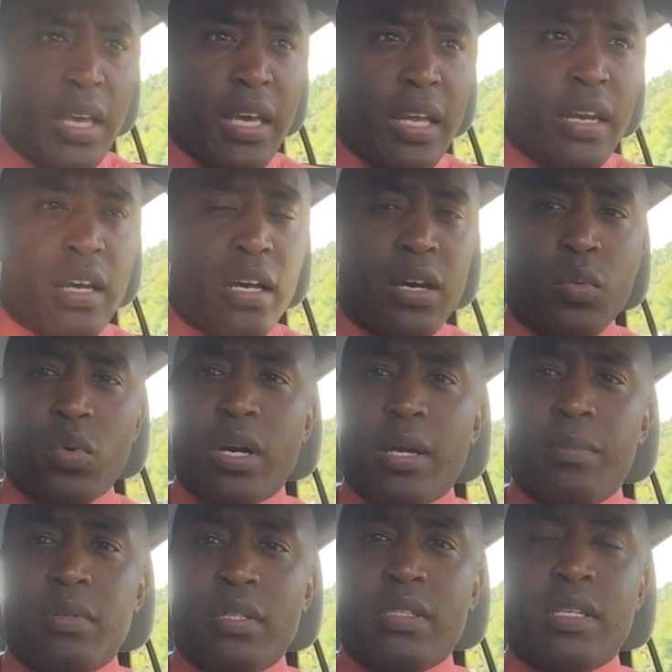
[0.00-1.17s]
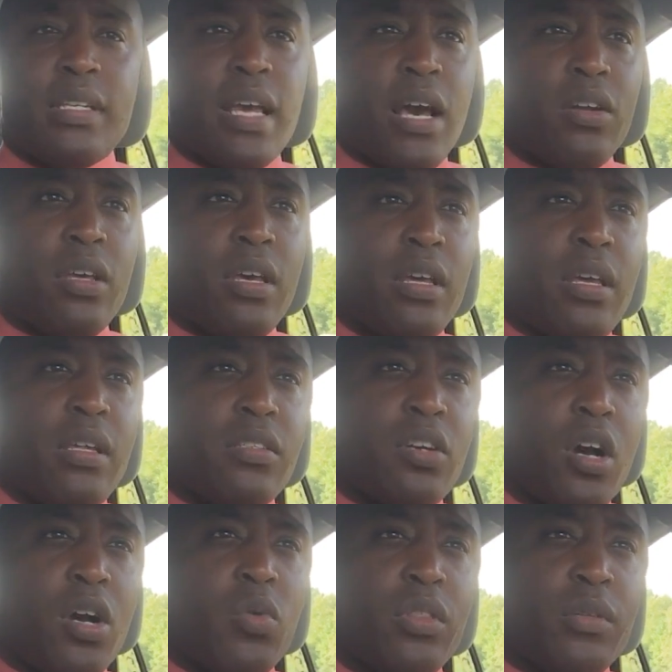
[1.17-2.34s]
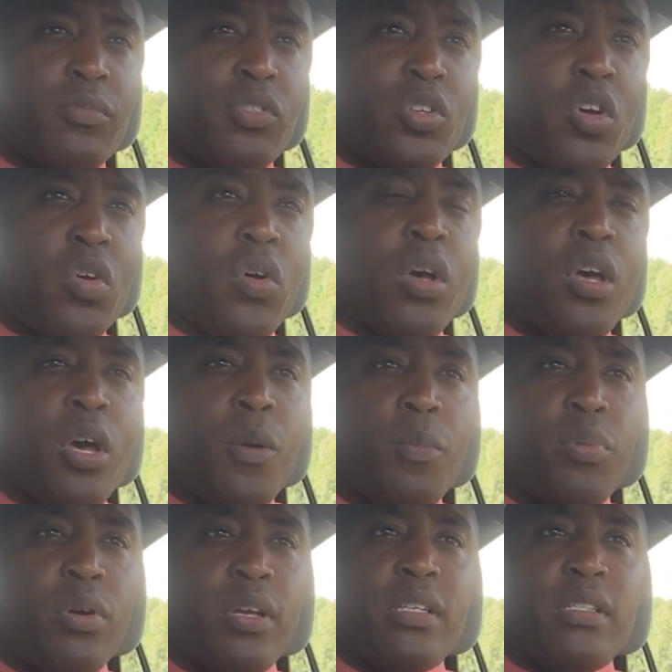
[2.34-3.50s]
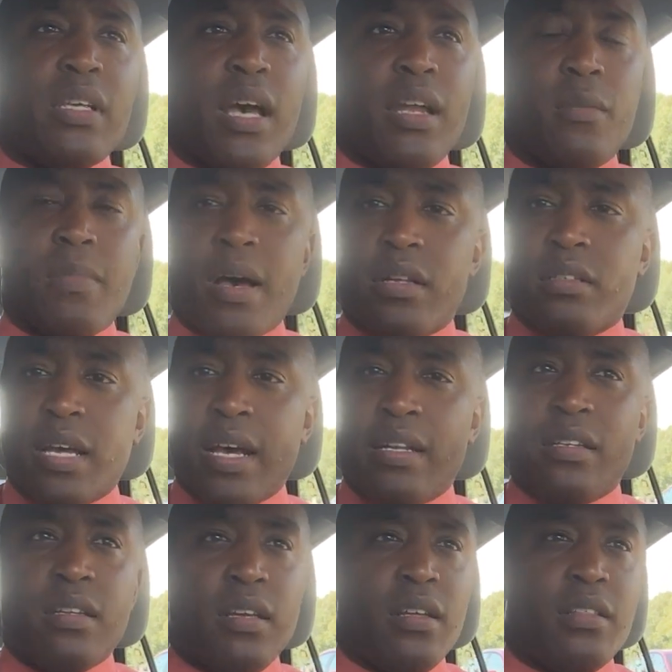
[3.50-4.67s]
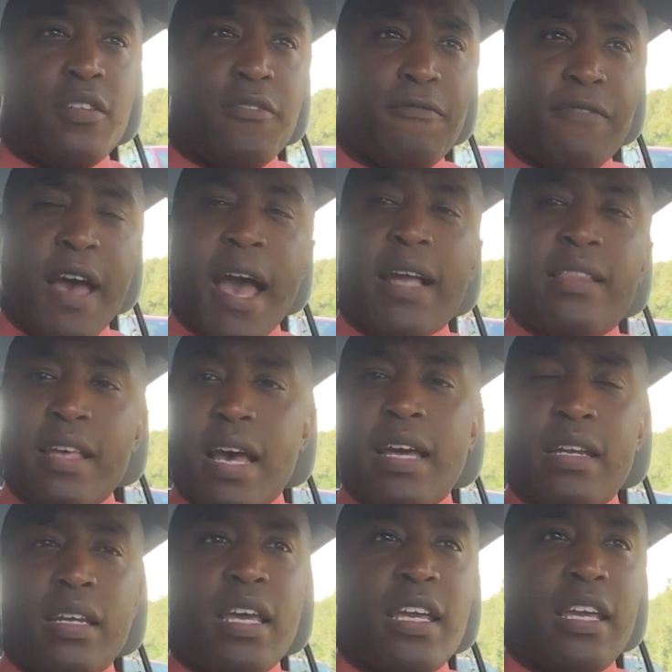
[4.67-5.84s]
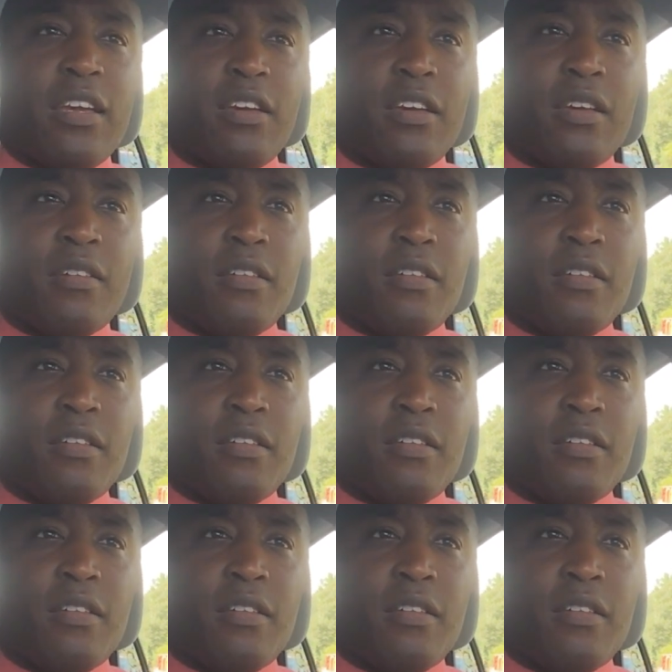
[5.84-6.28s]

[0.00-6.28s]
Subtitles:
and we're able to sit down and talk with them. So pretty excited about that. The fact that an